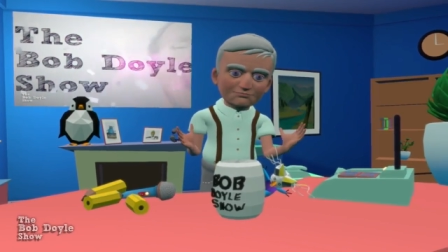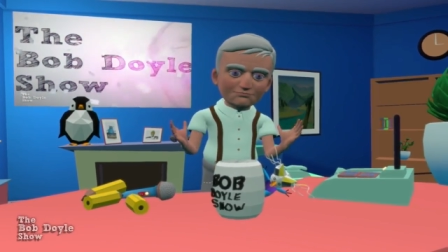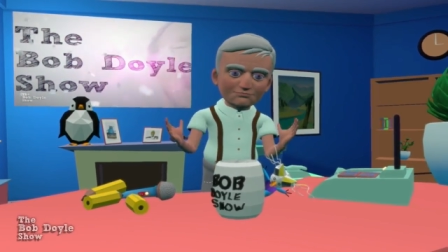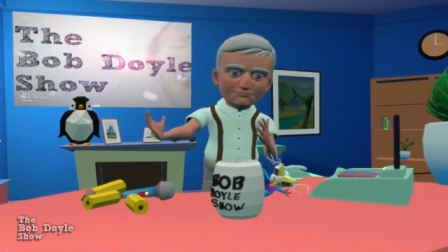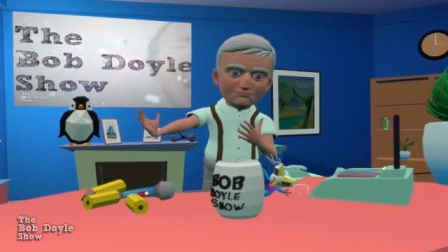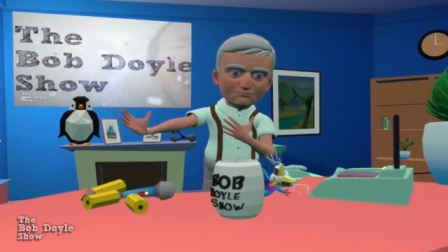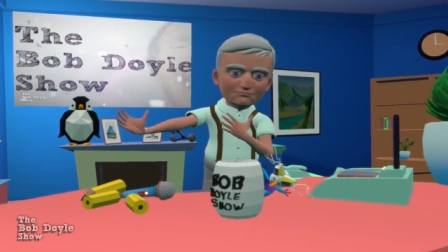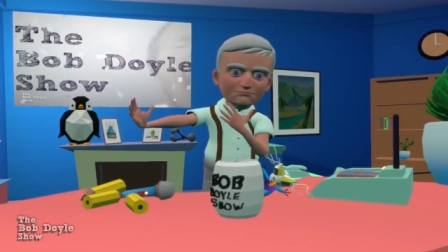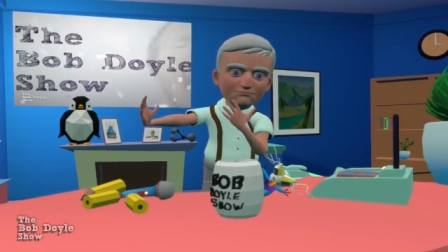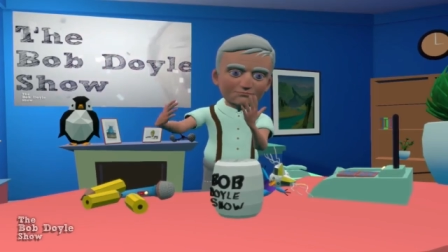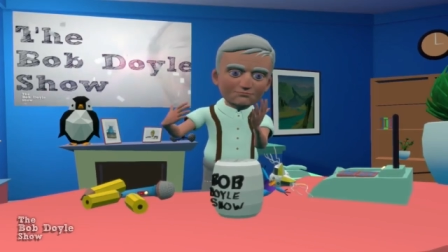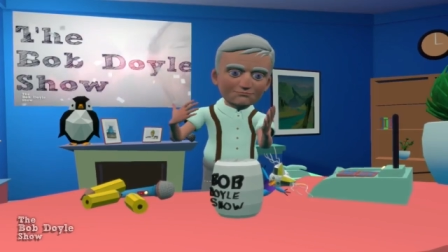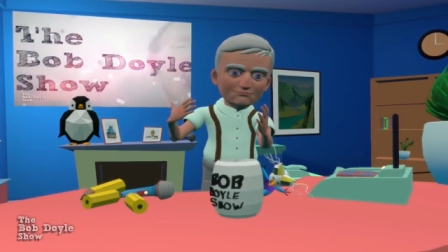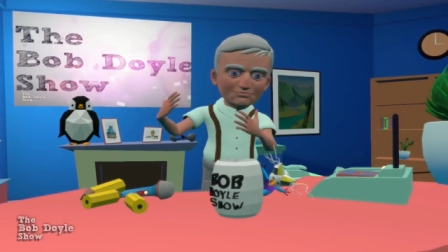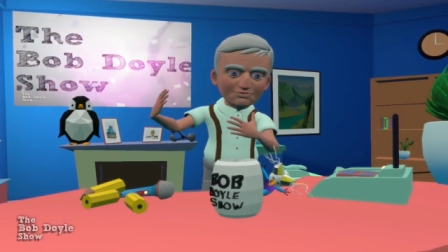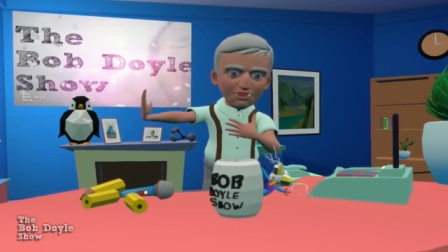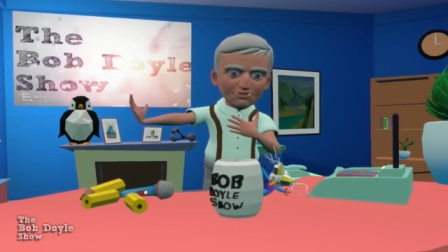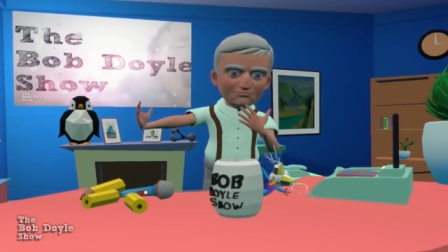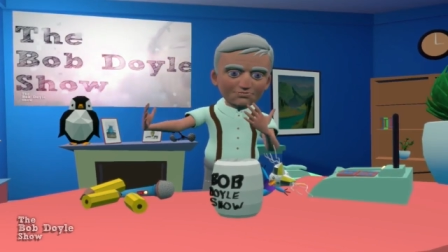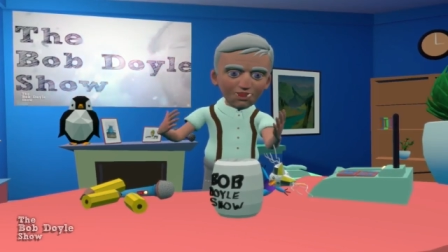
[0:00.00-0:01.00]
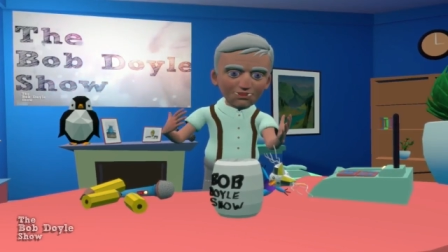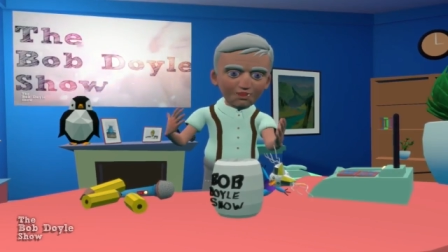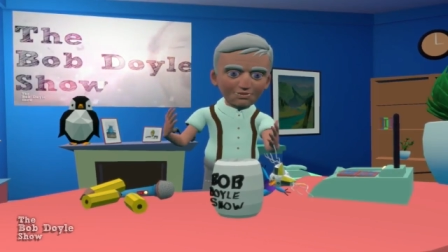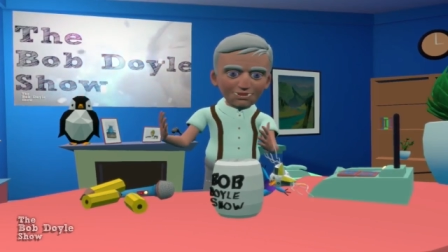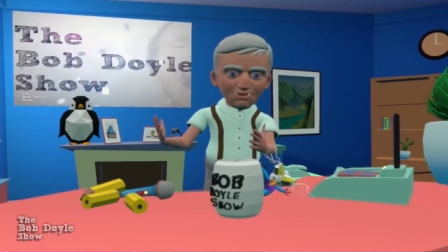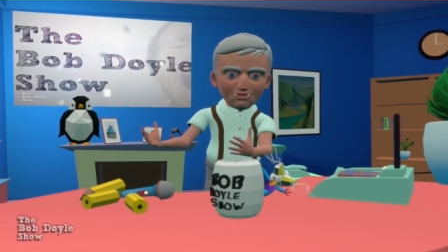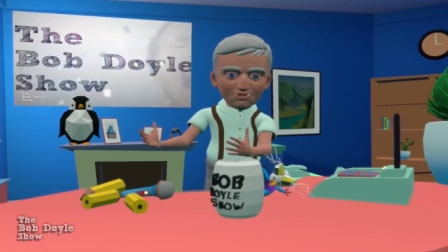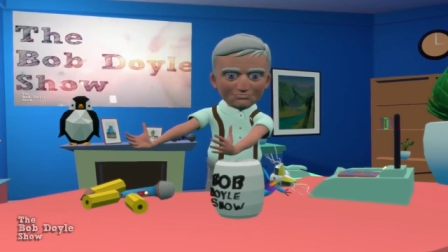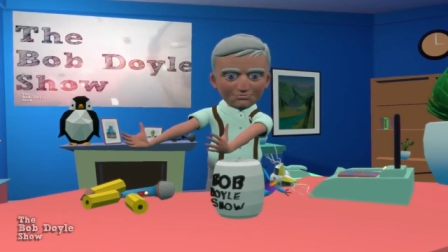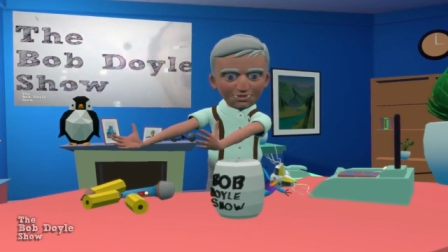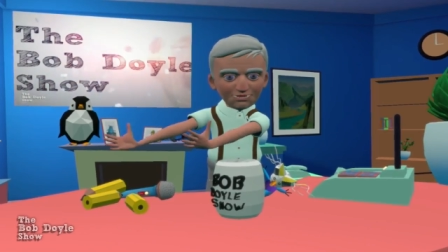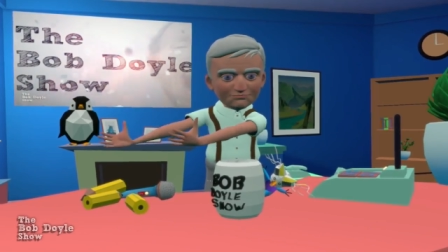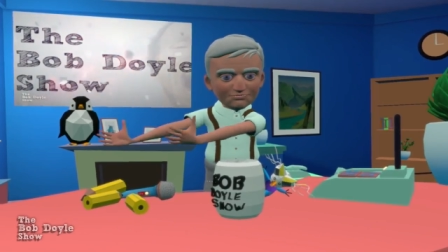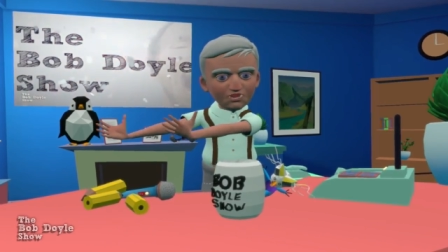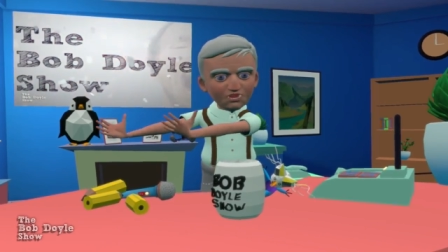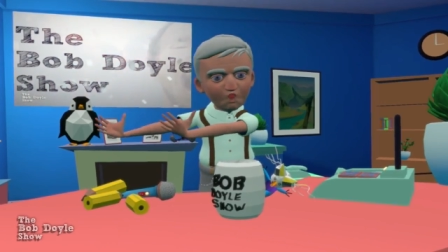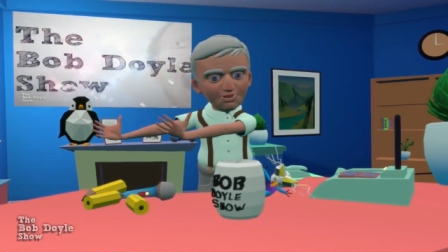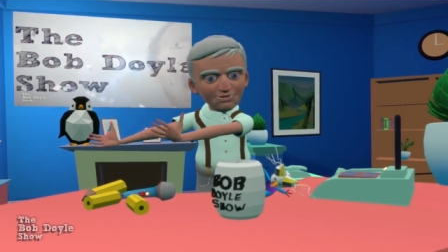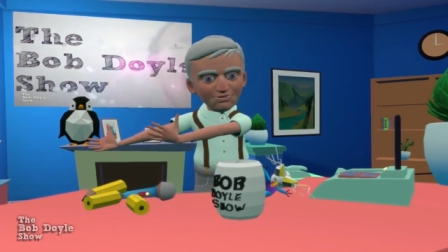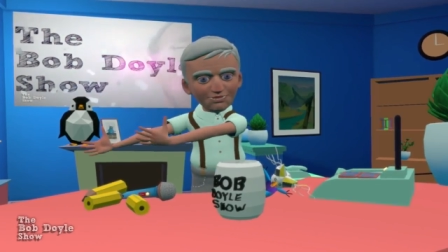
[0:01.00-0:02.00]
Because now we have a special way
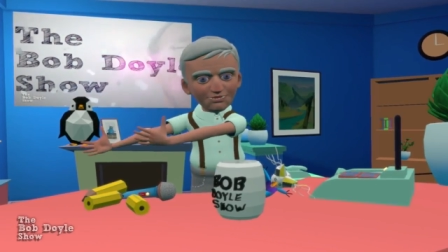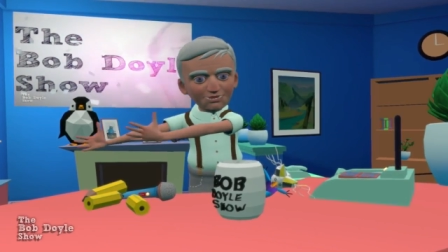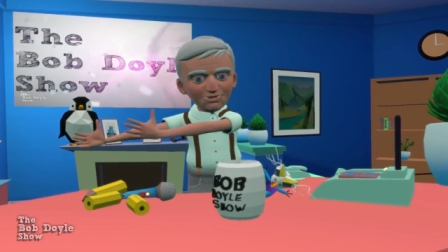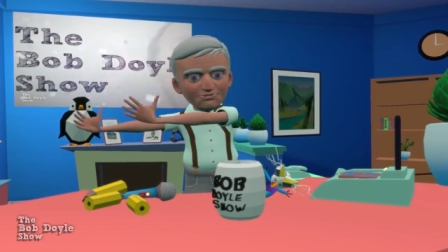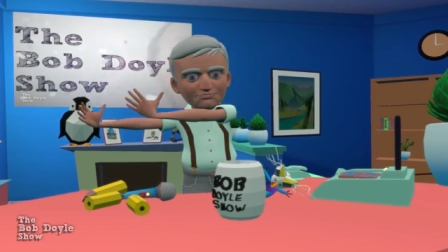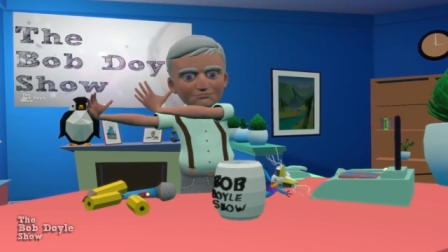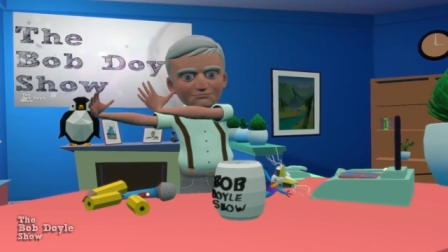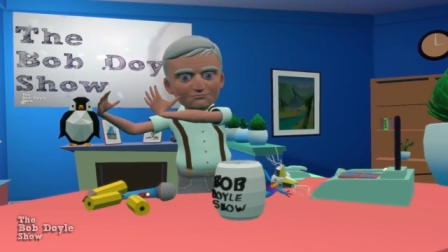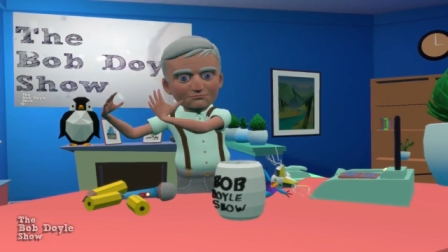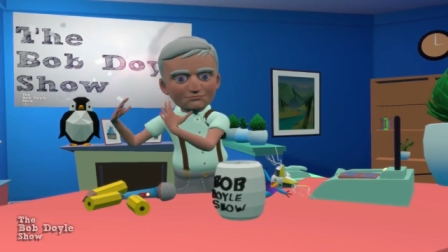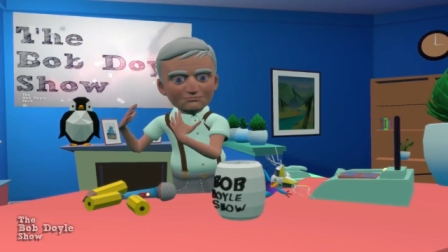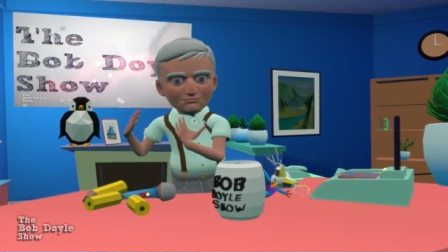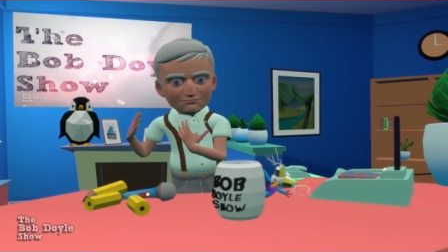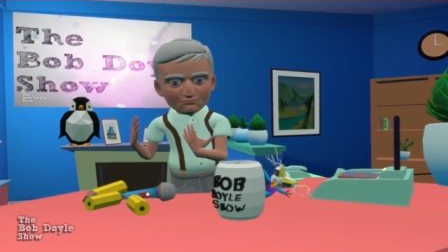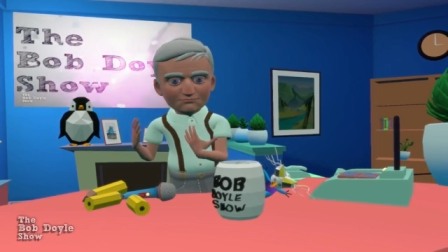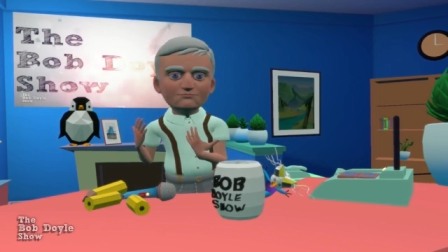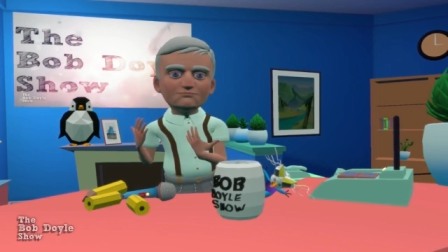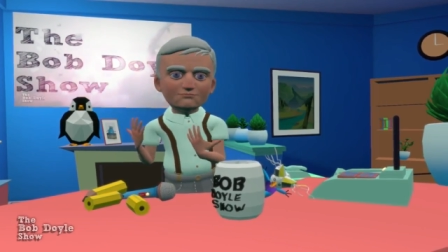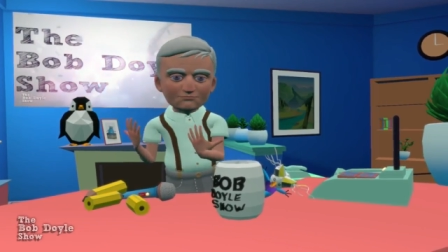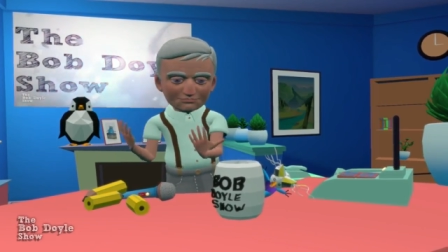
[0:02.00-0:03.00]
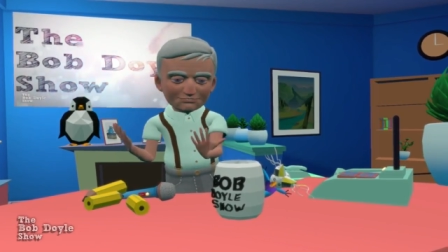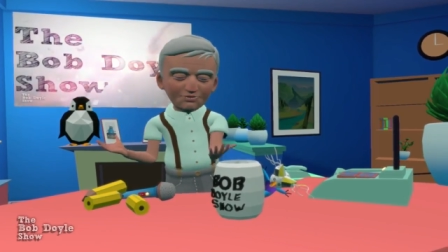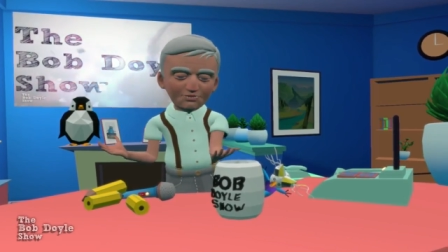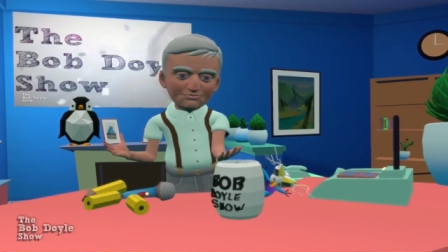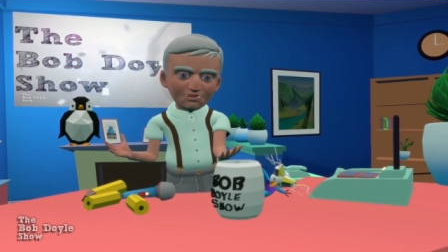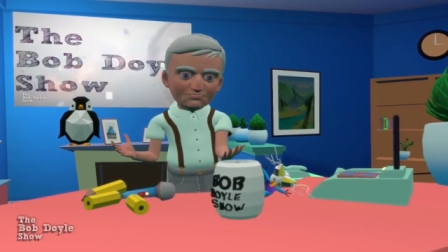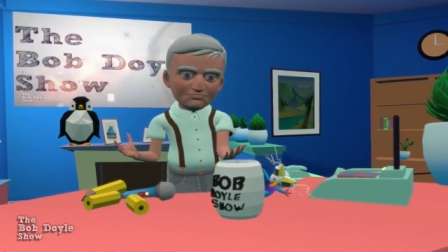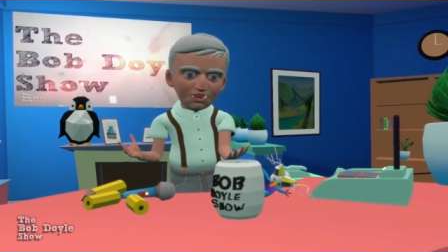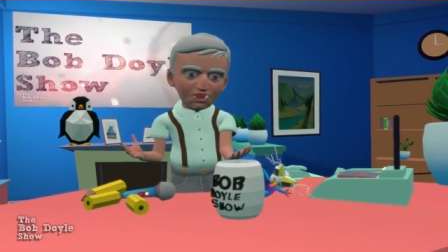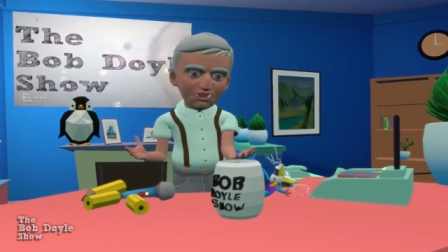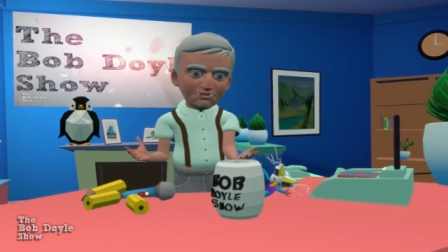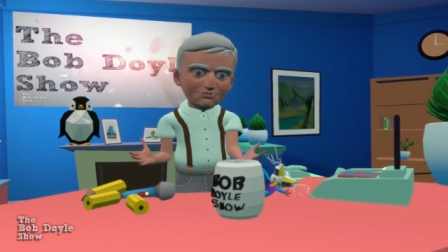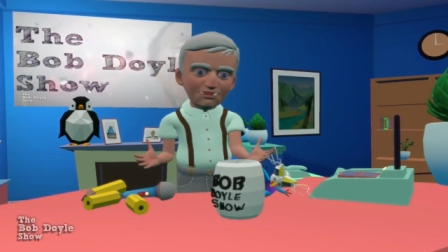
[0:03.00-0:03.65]
that she can talk to me.